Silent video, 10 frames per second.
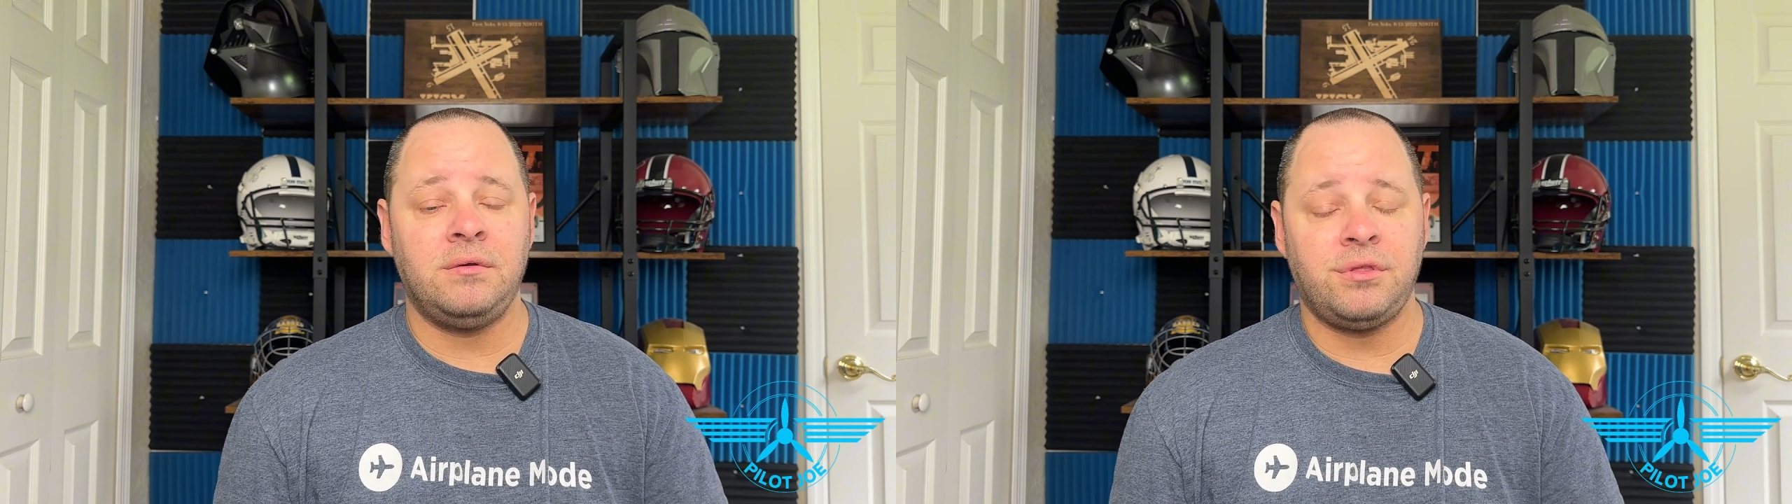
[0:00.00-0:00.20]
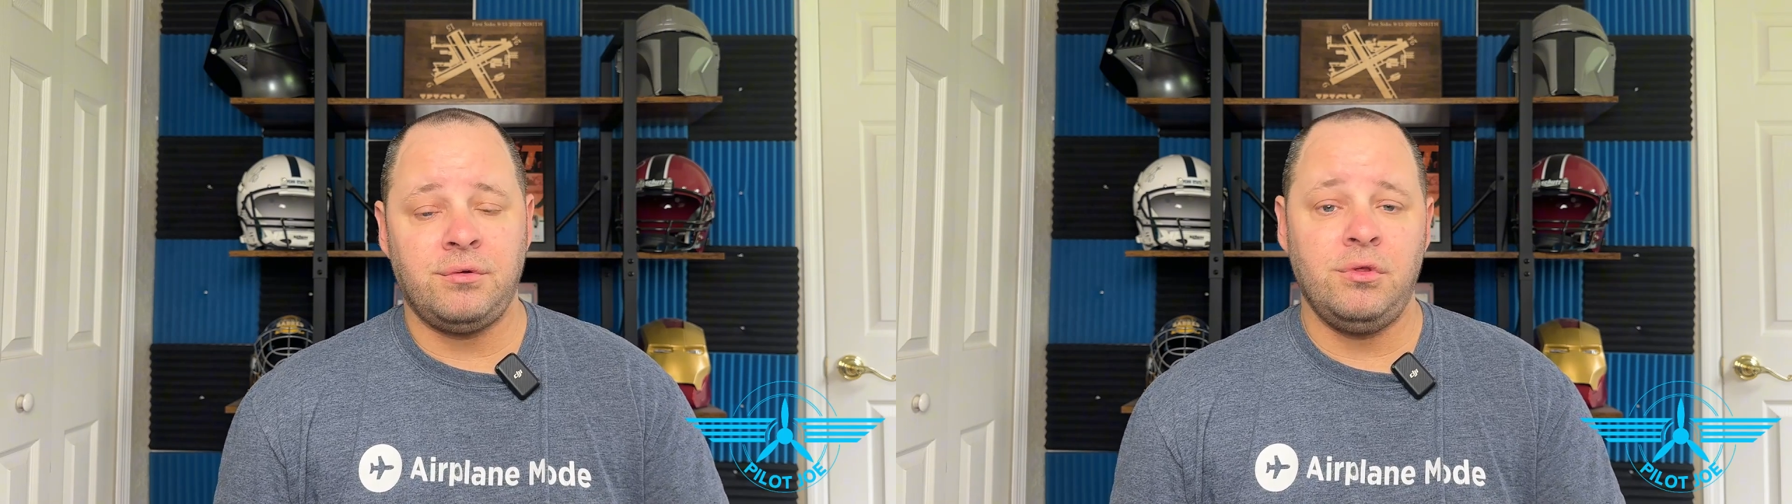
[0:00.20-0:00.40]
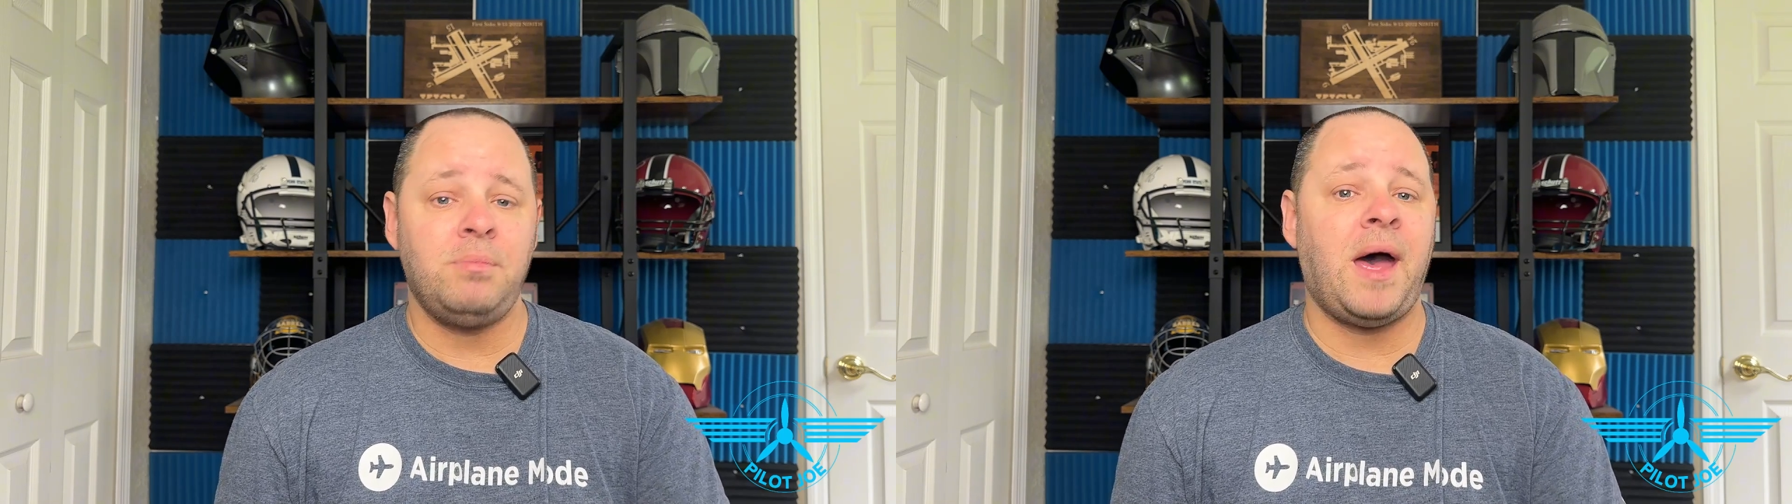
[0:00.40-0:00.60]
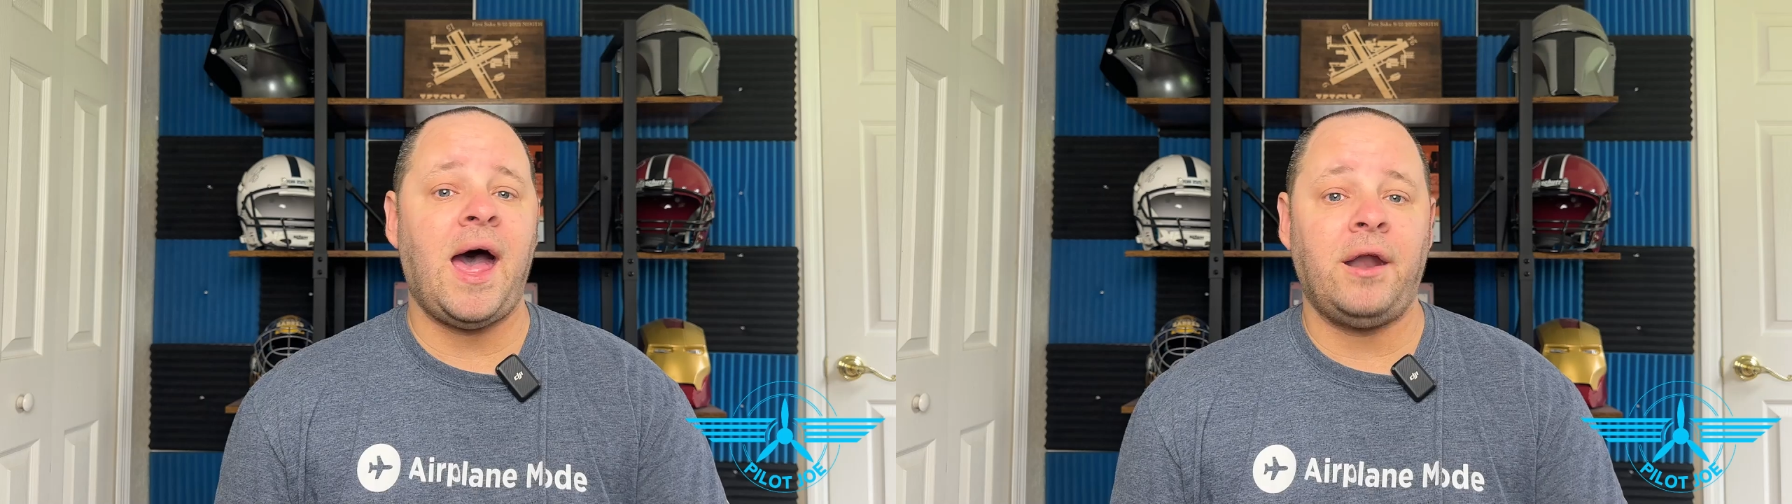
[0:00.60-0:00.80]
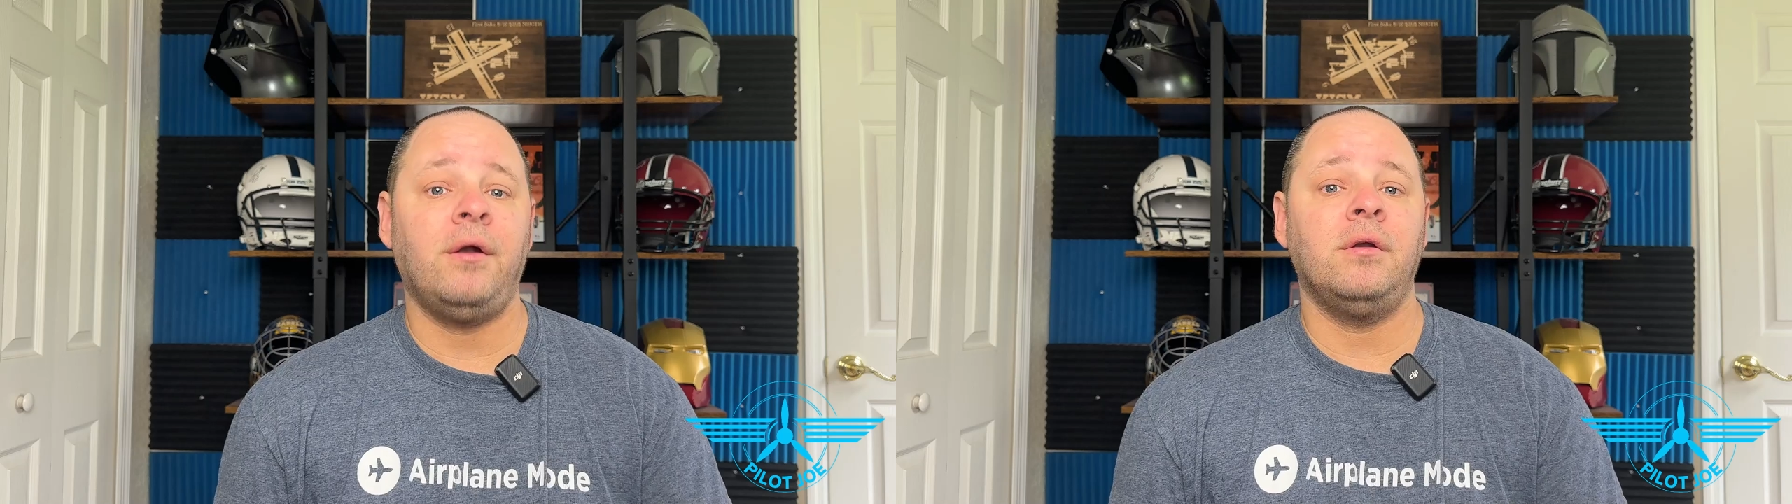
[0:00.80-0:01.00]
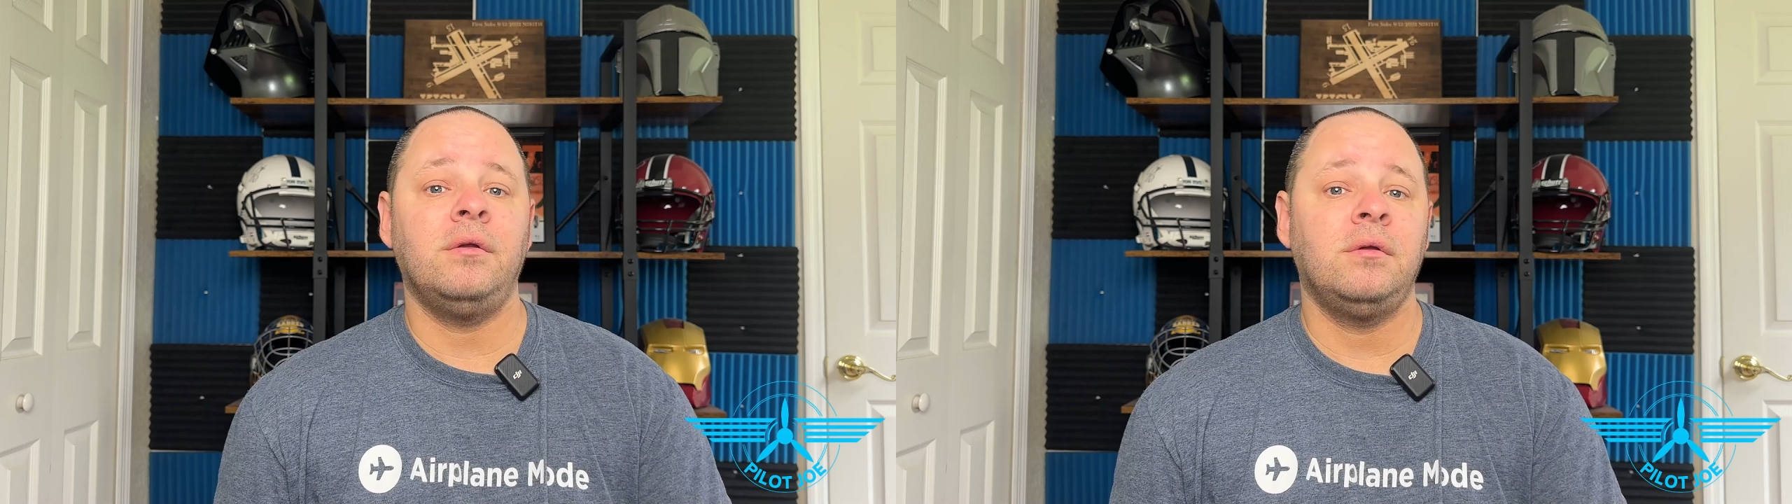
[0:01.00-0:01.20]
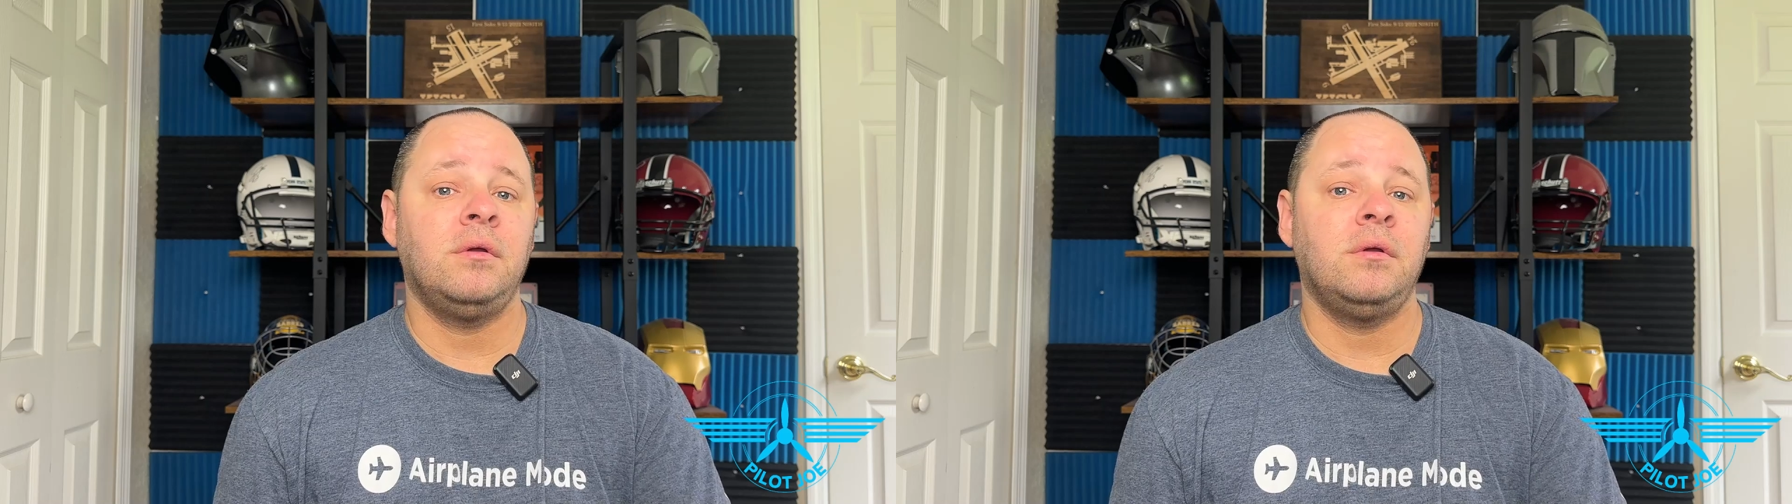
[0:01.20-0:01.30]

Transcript: through the pattern,